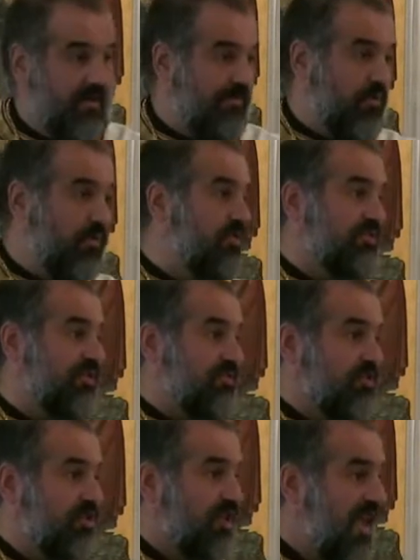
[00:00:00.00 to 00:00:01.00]
And of course,
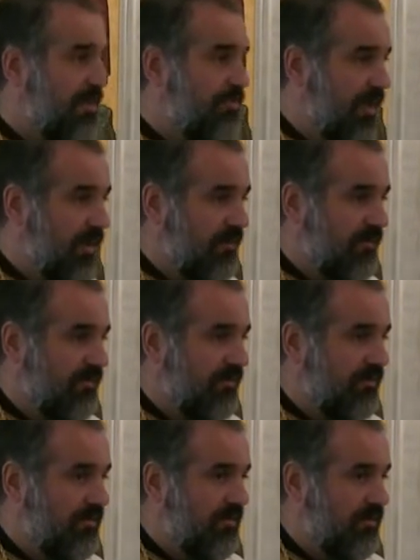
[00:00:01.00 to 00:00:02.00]
there's the shopping.
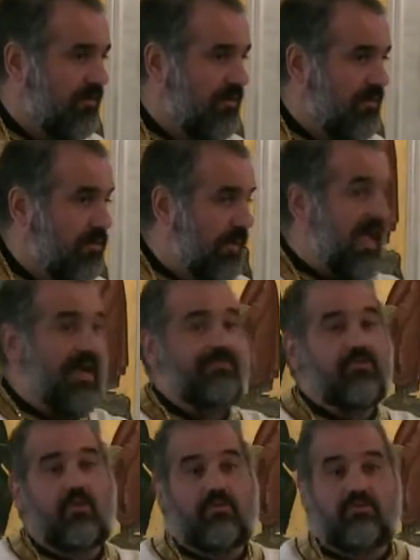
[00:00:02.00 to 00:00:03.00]
We
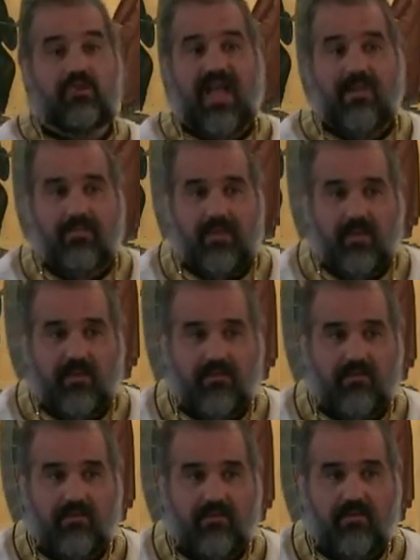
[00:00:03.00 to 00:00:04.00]
have to go shopping.
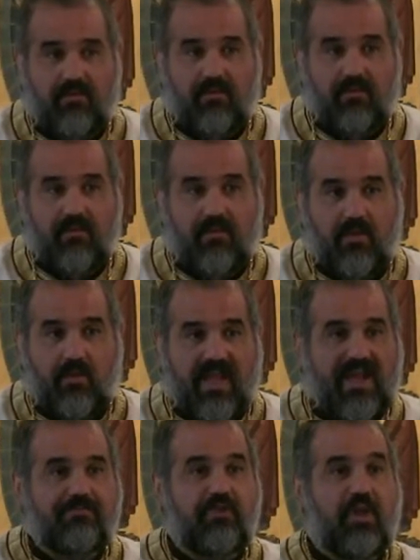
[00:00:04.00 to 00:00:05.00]

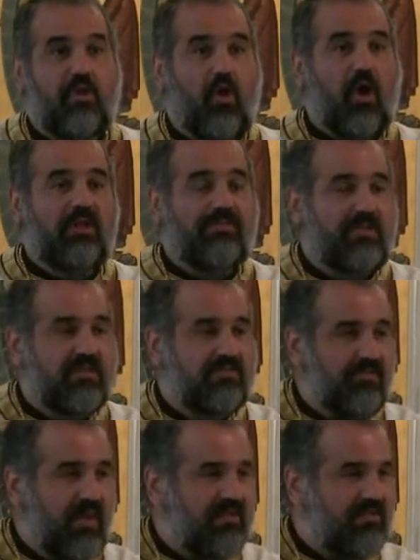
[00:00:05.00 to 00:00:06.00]
we have to get all of these
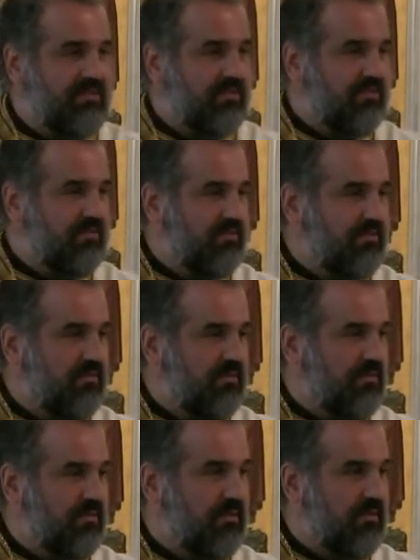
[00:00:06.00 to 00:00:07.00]
presents.
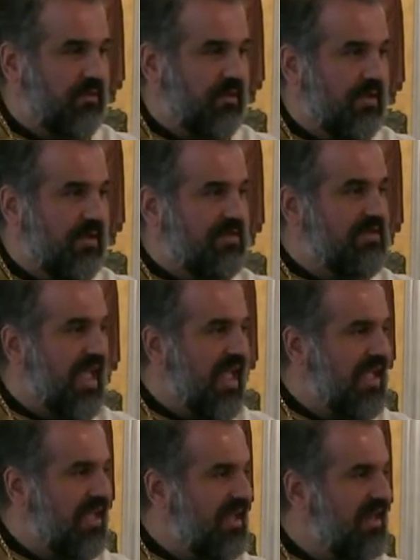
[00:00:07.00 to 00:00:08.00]

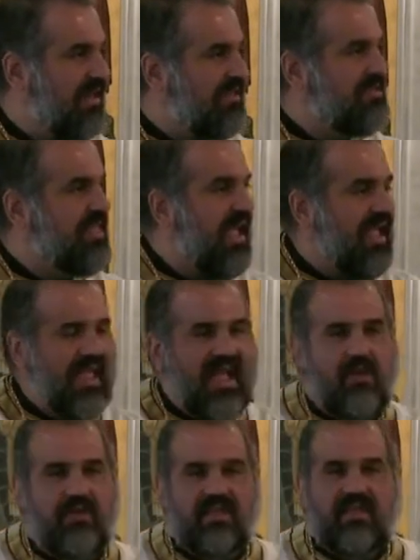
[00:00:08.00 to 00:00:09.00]
Day in and day
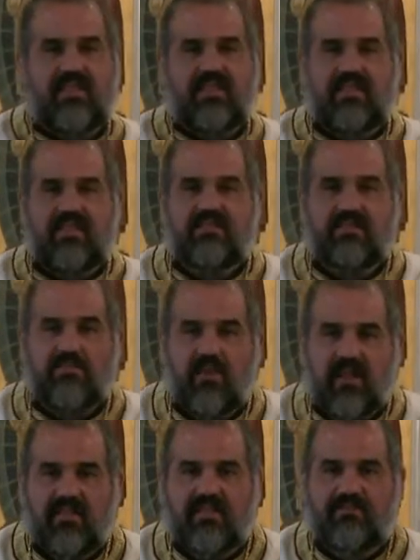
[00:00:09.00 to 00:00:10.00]
out in this
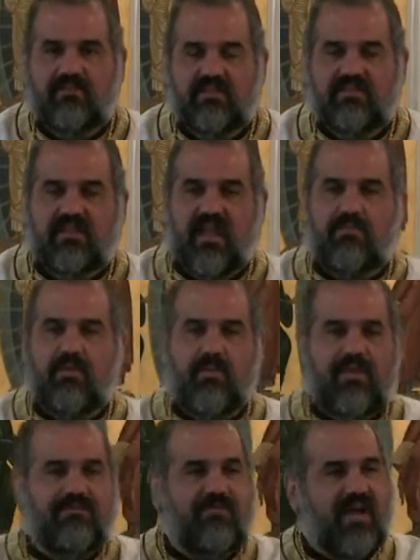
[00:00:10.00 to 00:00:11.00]
month of December,
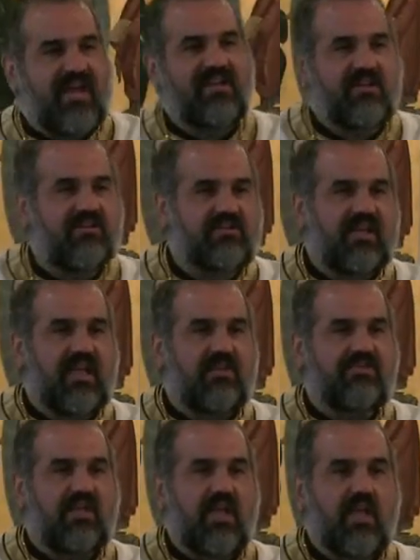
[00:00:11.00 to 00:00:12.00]
we find
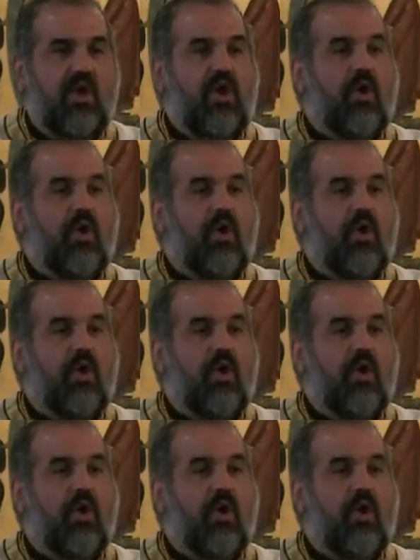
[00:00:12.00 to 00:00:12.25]
ourselves